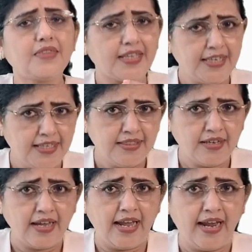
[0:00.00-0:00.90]
In
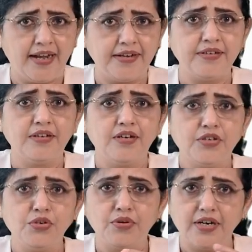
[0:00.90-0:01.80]
the end,
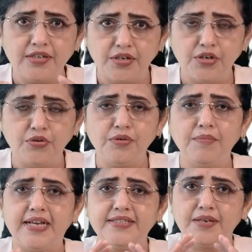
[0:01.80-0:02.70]
you conclude
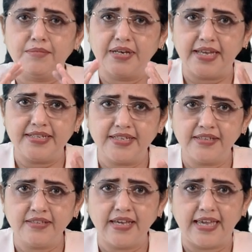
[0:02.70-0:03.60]
by
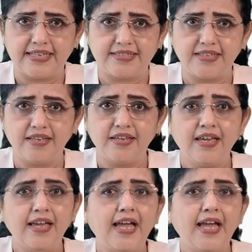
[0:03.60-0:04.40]
summarizing the essay